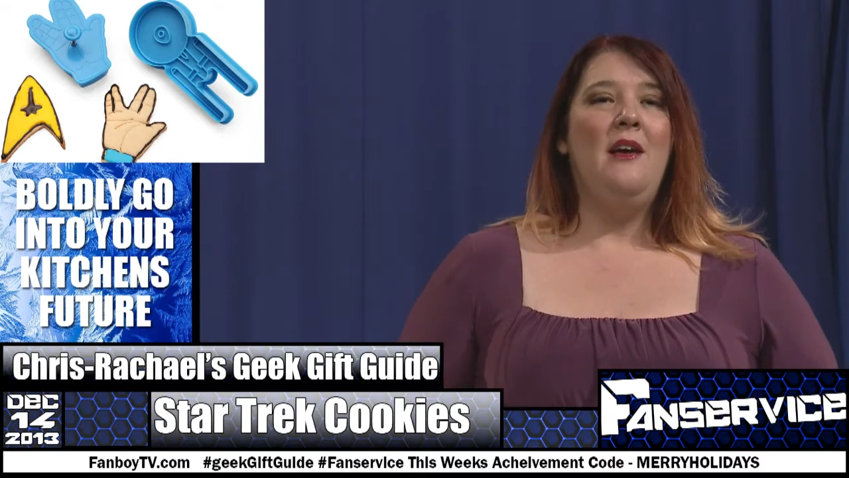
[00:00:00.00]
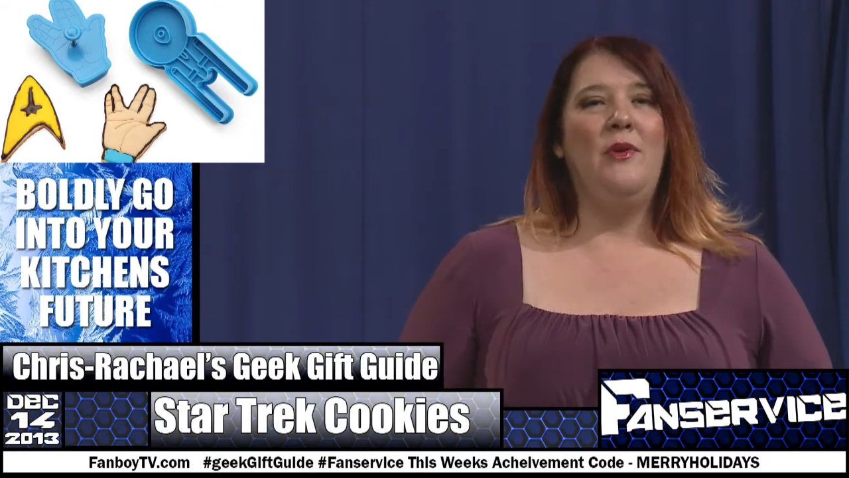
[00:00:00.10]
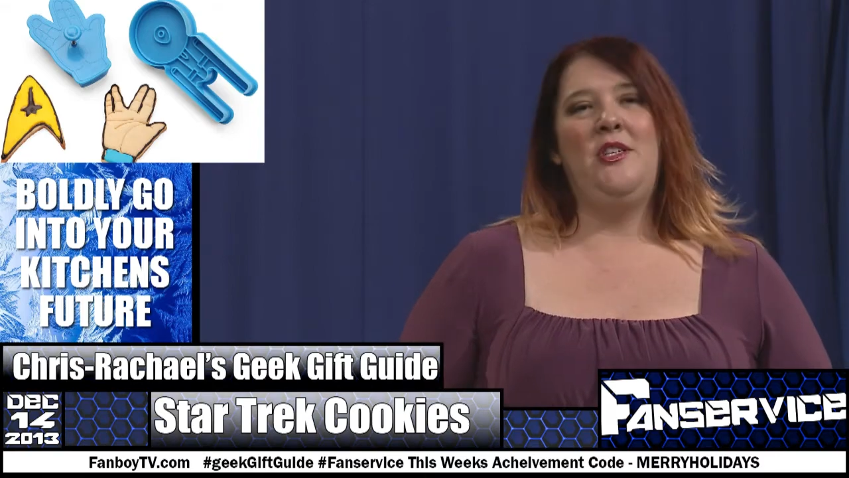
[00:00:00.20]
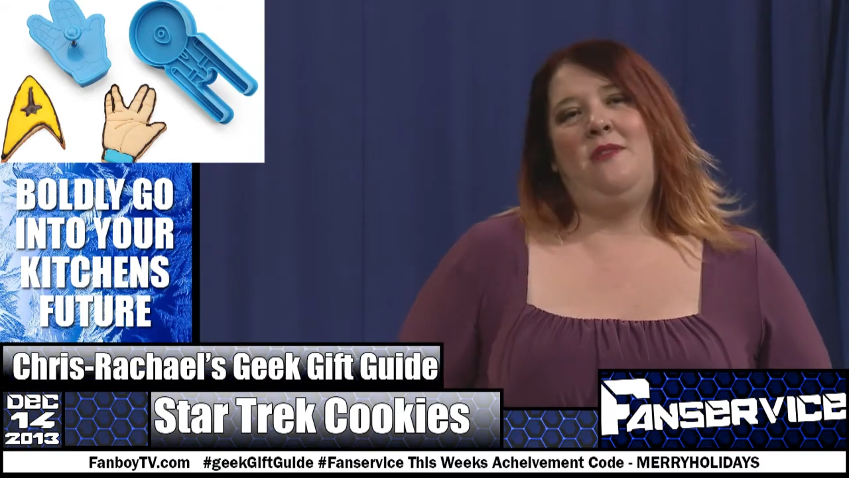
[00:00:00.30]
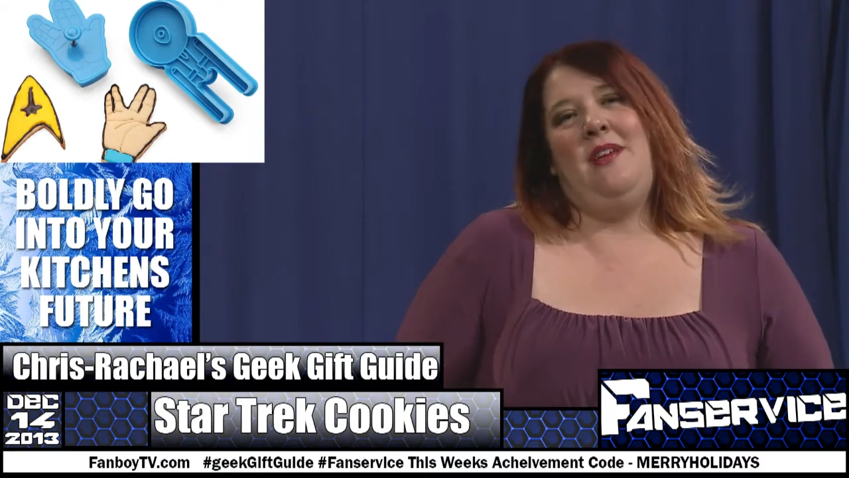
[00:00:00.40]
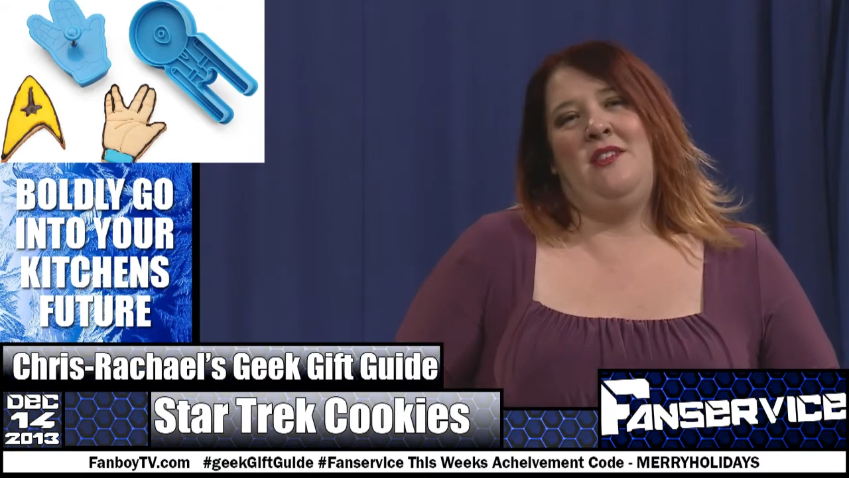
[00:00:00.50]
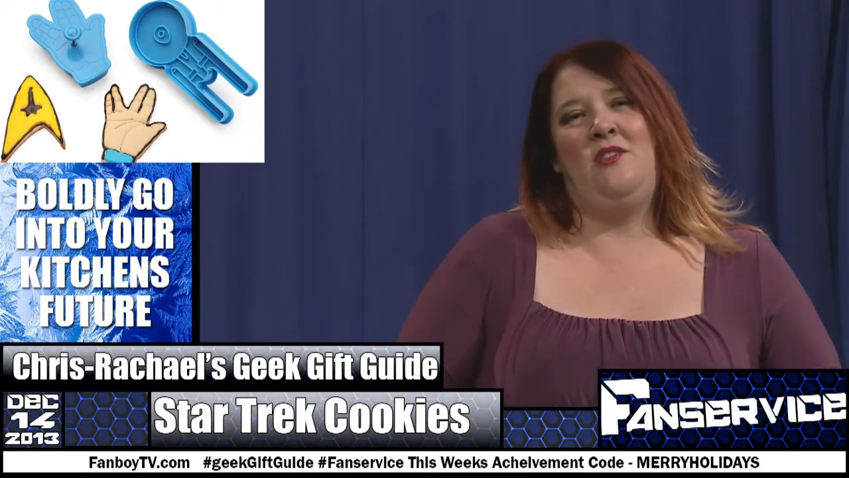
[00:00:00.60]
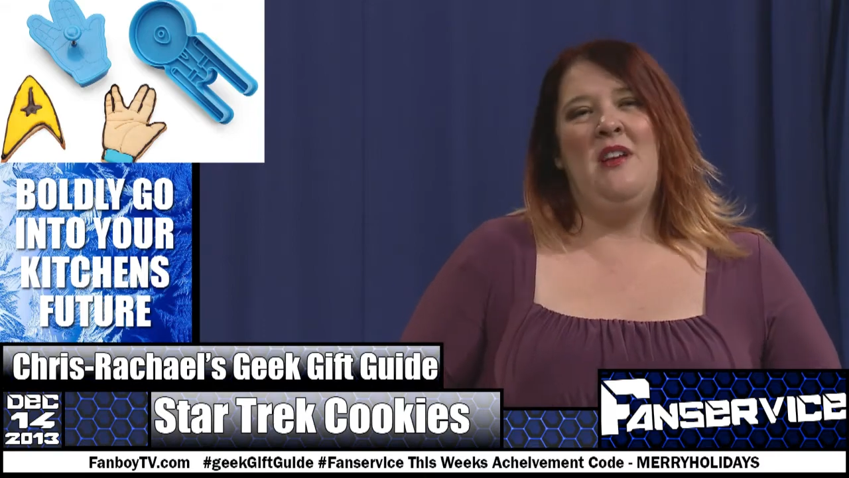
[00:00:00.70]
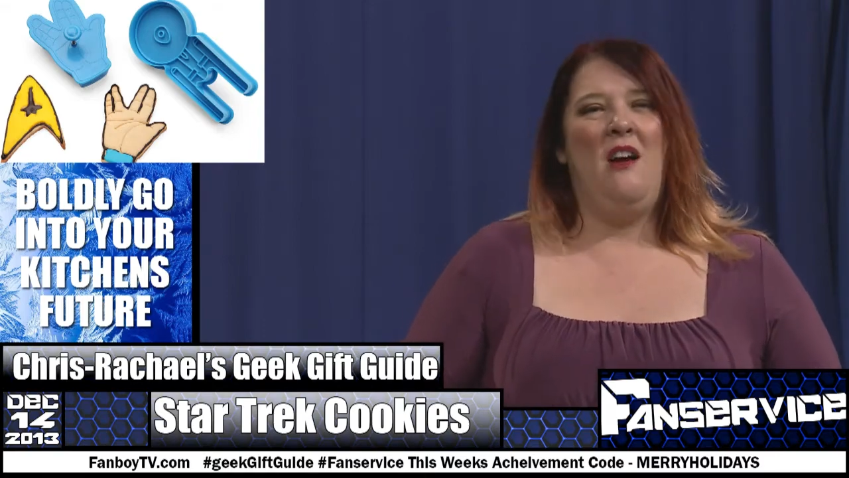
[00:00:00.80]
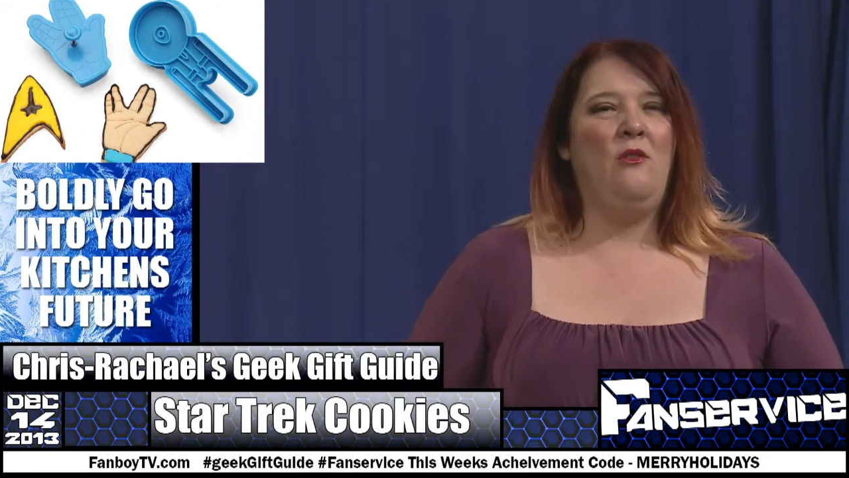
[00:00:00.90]
which is
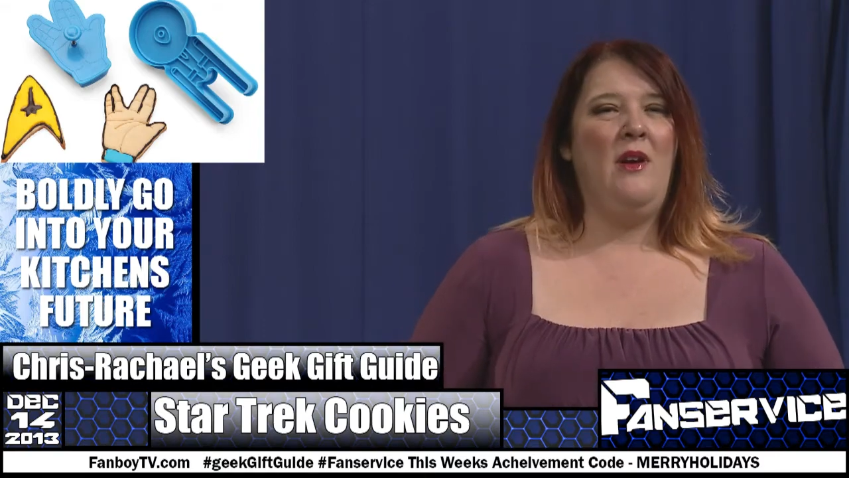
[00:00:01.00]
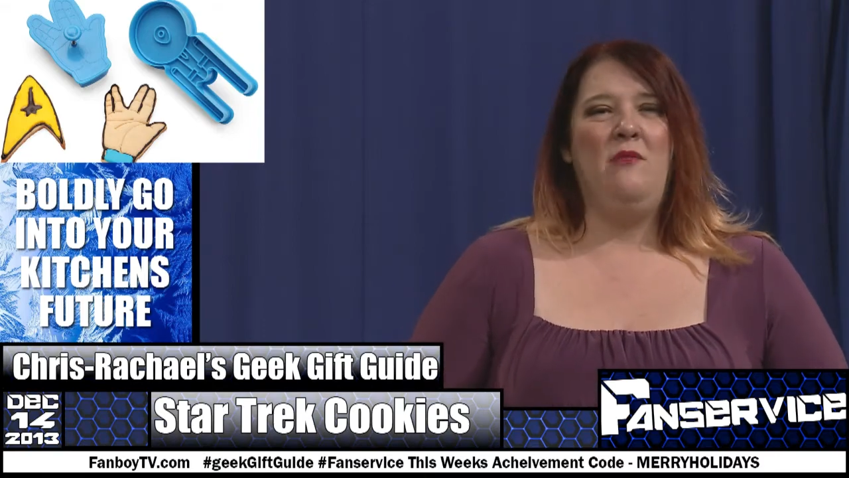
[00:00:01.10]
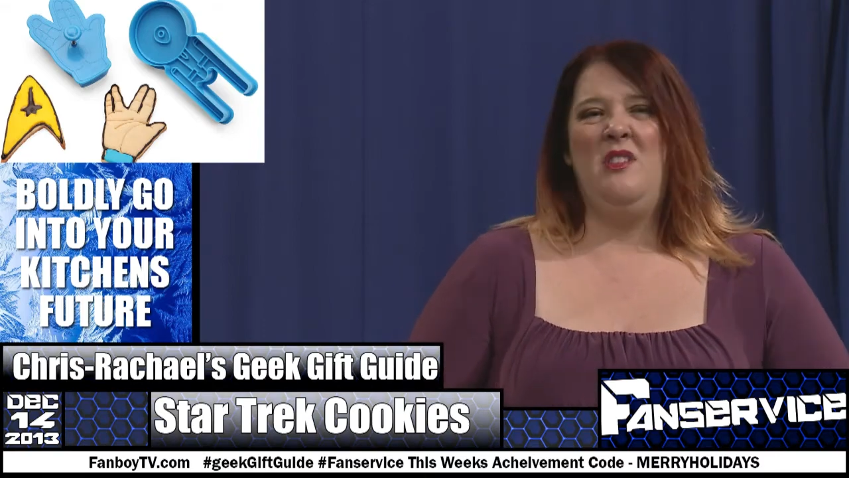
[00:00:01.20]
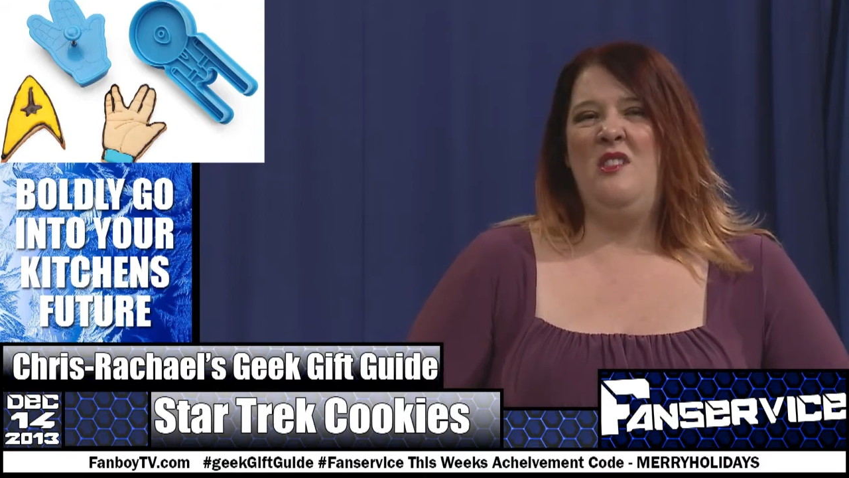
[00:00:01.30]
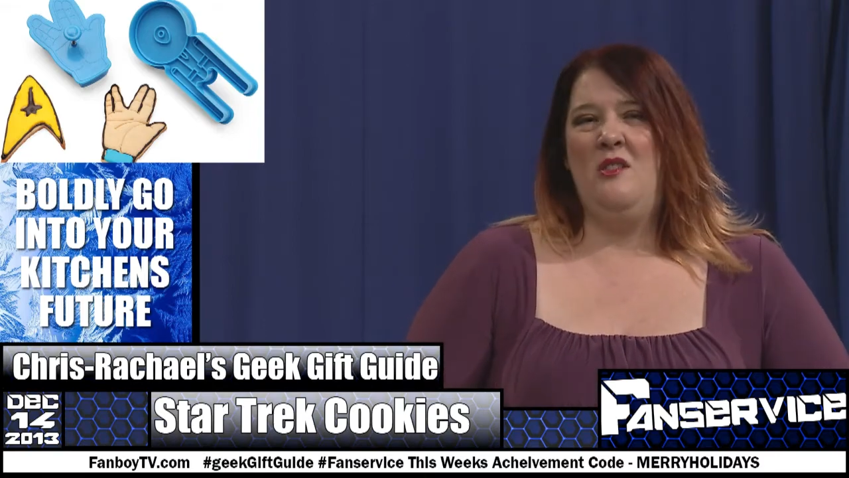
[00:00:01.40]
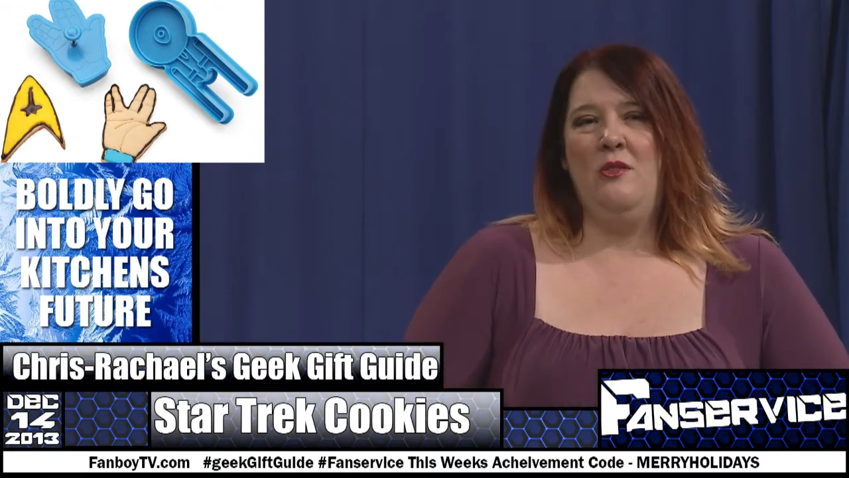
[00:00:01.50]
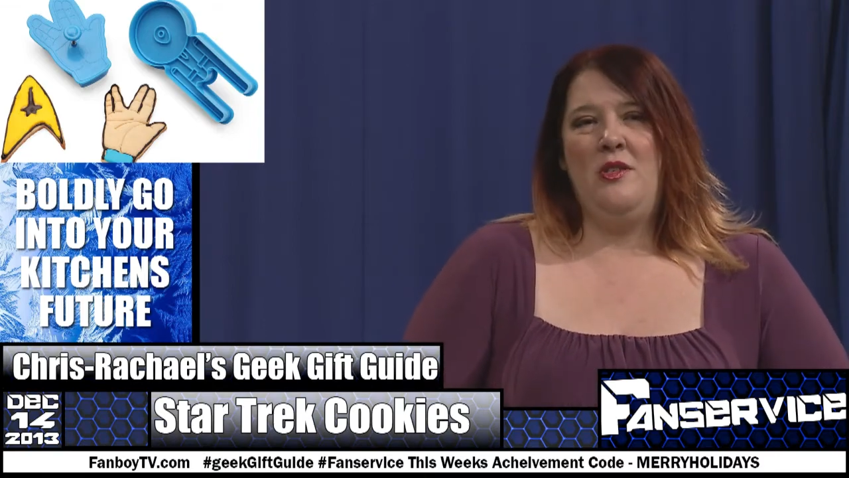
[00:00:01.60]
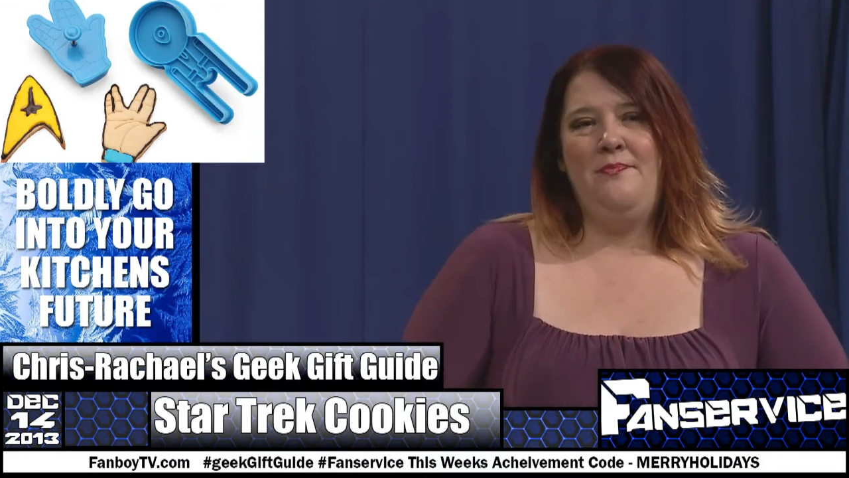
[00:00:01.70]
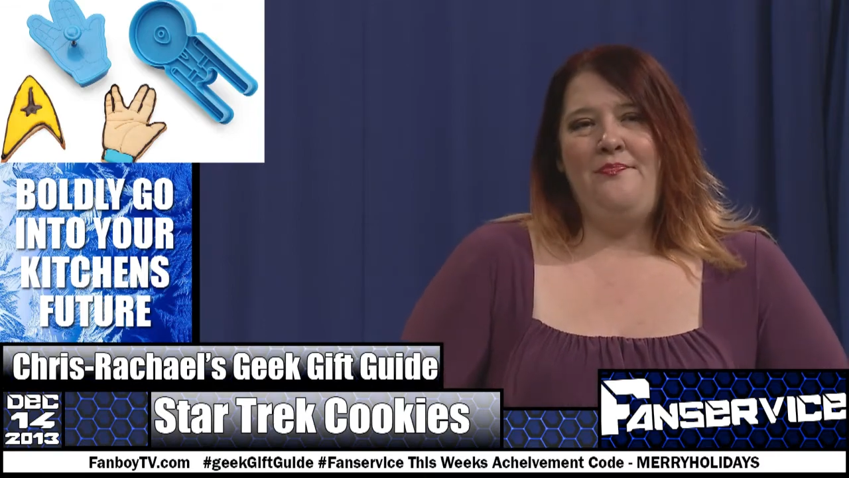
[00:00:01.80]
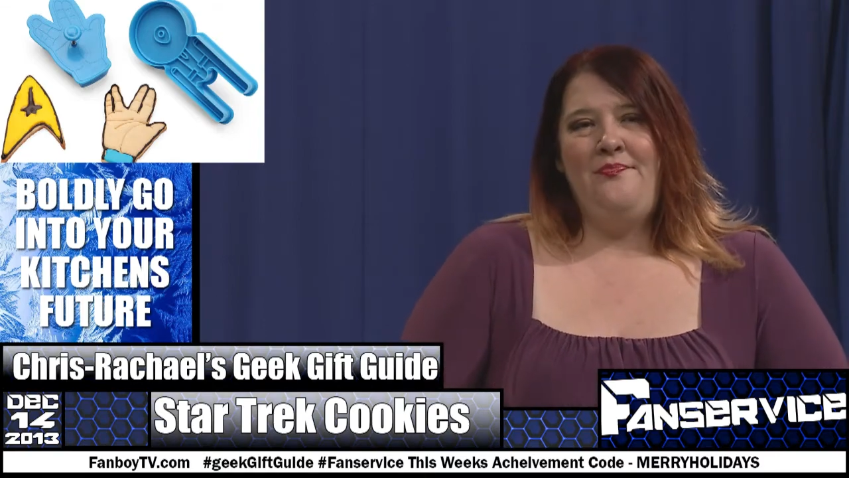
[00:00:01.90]
not great with dessert.